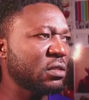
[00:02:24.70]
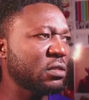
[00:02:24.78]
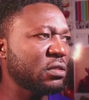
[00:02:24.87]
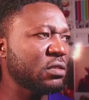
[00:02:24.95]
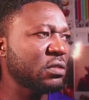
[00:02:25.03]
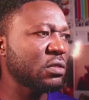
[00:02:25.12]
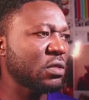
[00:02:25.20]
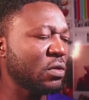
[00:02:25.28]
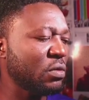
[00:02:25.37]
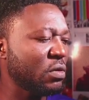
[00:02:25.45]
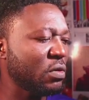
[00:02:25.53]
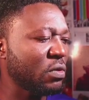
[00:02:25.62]

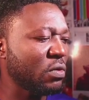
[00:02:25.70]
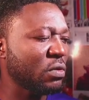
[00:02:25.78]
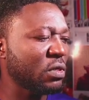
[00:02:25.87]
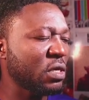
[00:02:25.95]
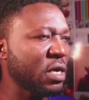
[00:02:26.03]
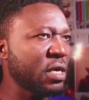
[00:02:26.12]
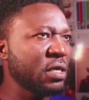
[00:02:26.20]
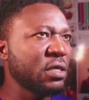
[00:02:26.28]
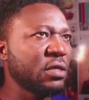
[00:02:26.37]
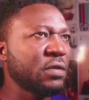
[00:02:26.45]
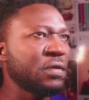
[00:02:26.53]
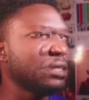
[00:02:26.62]
So okay,
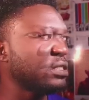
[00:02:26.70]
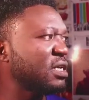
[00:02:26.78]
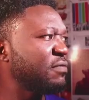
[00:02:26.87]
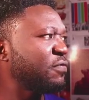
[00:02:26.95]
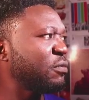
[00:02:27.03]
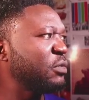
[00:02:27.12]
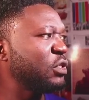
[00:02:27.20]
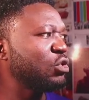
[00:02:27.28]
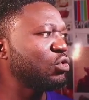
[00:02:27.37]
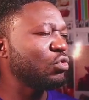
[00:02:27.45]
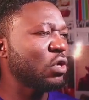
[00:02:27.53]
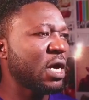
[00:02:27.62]
it's time for me
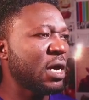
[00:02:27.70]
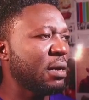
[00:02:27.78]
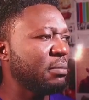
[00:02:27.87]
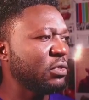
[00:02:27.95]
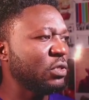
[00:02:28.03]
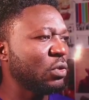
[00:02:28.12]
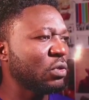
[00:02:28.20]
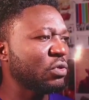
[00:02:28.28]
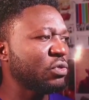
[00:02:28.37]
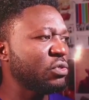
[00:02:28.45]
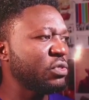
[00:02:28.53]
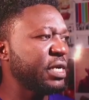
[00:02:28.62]
to
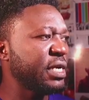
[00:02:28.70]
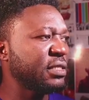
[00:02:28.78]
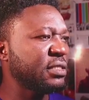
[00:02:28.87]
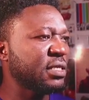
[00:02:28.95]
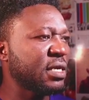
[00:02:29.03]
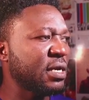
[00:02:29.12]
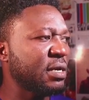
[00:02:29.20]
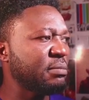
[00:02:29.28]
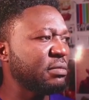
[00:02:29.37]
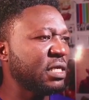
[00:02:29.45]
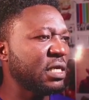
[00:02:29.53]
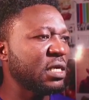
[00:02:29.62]
create
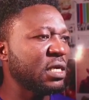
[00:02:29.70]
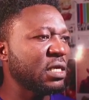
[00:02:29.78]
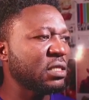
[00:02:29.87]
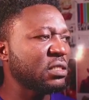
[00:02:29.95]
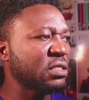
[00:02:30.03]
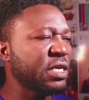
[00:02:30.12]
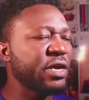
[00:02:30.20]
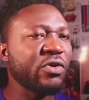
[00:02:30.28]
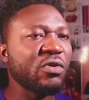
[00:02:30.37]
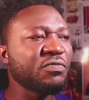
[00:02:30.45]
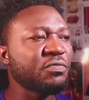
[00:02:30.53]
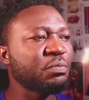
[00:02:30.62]
the tear
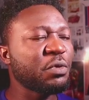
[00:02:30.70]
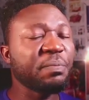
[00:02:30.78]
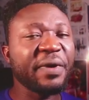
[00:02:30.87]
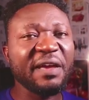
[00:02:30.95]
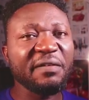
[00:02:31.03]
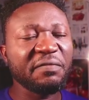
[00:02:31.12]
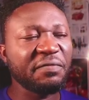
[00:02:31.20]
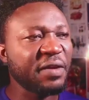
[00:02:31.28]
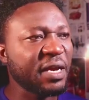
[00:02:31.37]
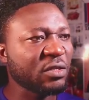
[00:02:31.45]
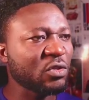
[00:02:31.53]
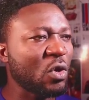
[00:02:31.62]
off paper
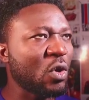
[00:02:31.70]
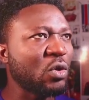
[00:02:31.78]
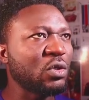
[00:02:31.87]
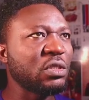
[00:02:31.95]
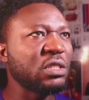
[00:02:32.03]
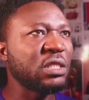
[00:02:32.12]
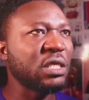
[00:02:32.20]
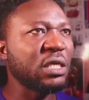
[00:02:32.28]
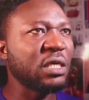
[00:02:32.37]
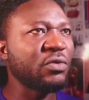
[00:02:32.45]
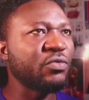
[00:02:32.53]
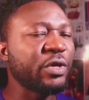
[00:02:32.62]
effect on
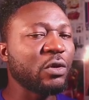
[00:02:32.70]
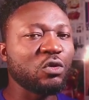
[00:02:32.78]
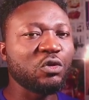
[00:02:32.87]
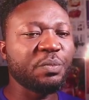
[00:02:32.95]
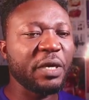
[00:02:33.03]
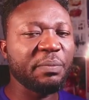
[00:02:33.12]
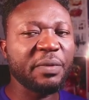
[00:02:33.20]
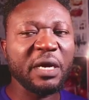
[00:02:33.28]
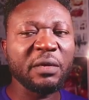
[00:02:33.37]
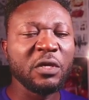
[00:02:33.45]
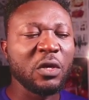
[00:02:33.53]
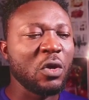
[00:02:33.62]
the wrinkled
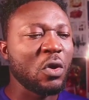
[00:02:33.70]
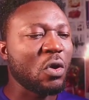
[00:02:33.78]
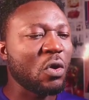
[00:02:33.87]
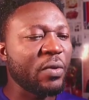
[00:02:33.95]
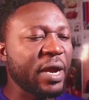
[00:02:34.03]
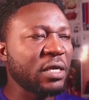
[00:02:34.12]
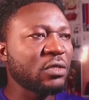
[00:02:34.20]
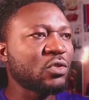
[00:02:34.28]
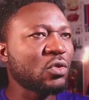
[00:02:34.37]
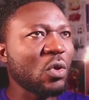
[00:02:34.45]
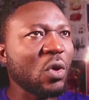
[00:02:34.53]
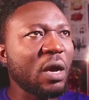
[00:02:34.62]
paper. All right,
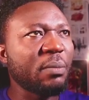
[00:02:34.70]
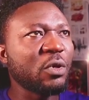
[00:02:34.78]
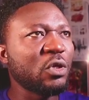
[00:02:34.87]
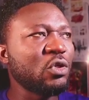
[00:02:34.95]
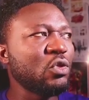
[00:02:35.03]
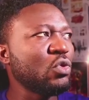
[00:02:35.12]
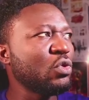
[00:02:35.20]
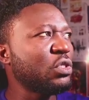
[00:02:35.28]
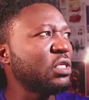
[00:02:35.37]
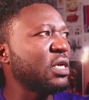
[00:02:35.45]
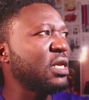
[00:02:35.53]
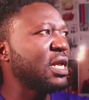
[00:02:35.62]
so I'm going to use
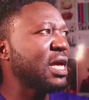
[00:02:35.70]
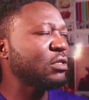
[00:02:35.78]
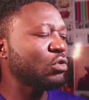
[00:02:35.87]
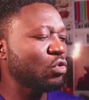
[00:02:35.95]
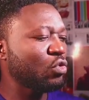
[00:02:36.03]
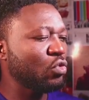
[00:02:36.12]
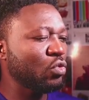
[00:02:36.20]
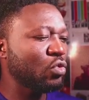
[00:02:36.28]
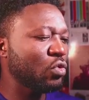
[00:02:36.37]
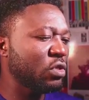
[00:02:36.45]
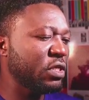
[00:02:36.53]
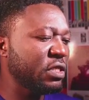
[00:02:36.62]
the lasso tool
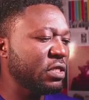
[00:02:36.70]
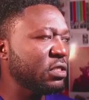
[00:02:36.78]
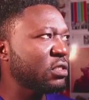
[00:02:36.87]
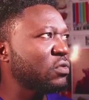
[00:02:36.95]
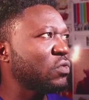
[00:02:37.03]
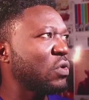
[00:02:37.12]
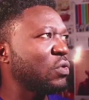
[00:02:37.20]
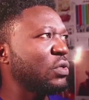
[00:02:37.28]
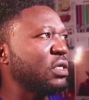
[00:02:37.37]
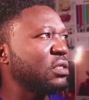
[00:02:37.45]
to do this. So